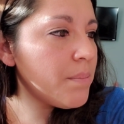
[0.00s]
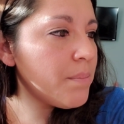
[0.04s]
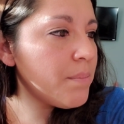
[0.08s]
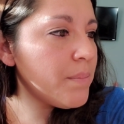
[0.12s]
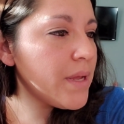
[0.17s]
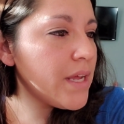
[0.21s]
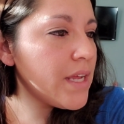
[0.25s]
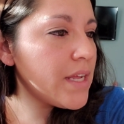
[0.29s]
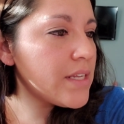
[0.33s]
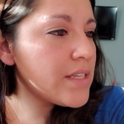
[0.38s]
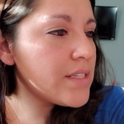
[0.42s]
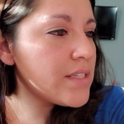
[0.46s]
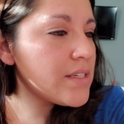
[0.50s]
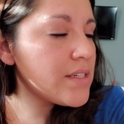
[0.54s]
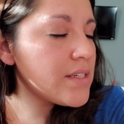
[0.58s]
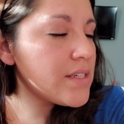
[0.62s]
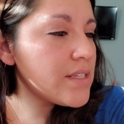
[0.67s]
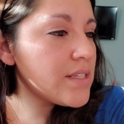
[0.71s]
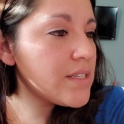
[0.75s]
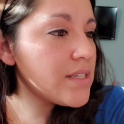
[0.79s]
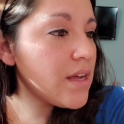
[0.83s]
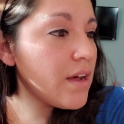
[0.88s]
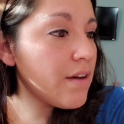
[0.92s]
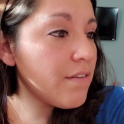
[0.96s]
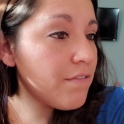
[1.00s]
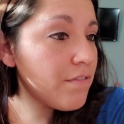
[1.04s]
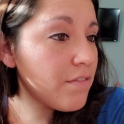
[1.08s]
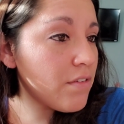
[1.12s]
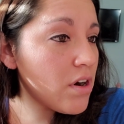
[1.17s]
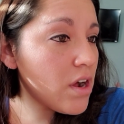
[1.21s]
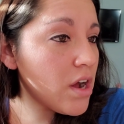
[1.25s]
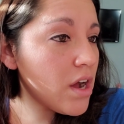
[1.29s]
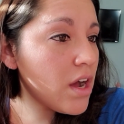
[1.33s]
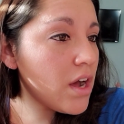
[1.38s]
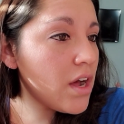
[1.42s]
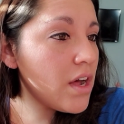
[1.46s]
Because there's a
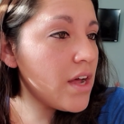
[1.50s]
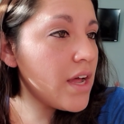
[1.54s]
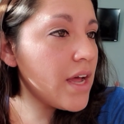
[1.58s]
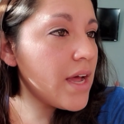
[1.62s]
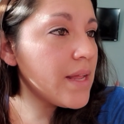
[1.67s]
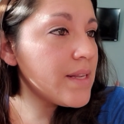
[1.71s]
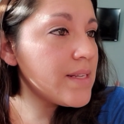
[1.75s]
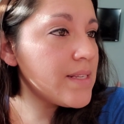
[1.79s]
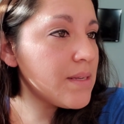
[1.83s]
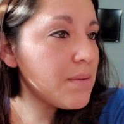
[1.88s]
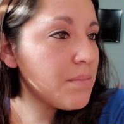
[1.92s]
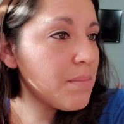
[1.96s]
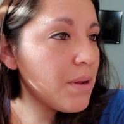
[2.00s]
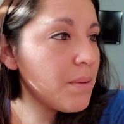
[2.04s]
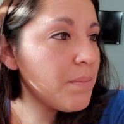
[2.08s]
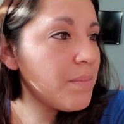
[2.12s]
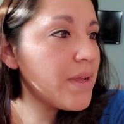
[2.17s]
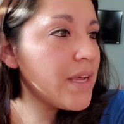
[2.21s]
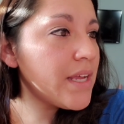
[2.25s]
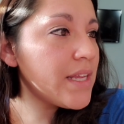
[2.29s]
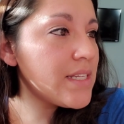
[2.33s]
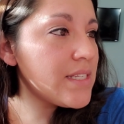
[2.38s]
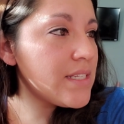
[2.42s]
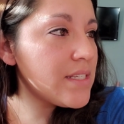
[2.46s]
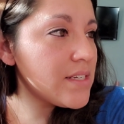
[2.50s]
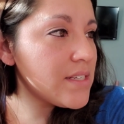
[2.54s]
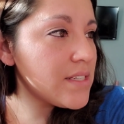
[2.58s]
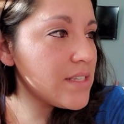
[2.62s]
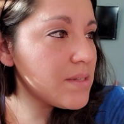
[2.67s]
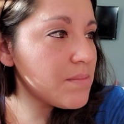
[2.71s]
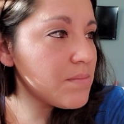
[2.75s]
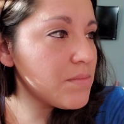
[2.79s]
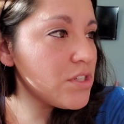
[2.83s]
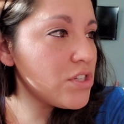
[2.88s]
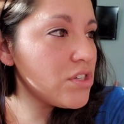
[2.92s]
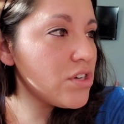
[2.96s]
frog and some pumpkins and
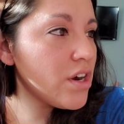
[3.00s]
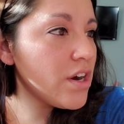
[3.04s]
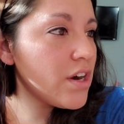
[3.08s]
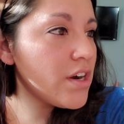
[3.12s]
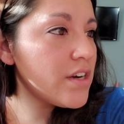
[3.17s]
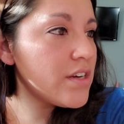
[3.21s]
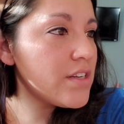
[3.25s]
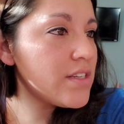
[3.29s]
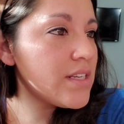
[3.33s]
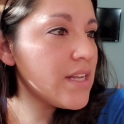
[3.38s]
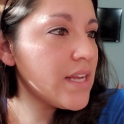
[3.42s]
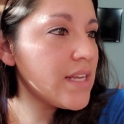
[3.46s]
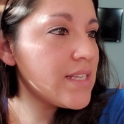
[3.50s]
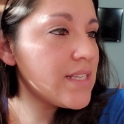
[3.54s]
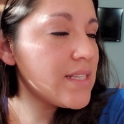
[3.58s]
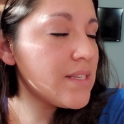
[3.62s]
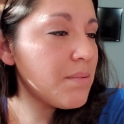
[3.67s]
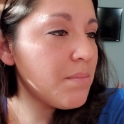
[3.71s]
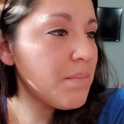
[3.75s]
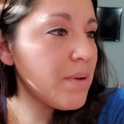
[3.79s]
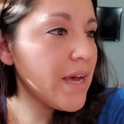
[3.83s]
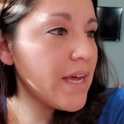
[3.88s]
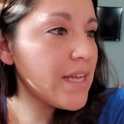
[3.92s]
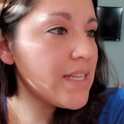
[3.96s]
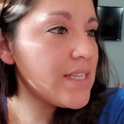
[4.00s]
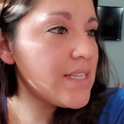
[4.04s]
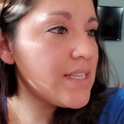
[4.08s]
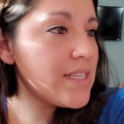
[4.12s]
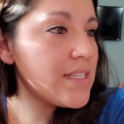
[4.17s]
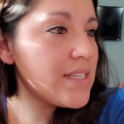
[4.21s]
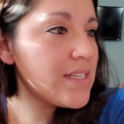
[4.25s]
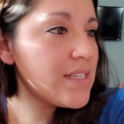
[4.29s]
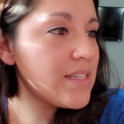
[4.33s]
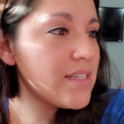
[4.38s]
some stars and some bats.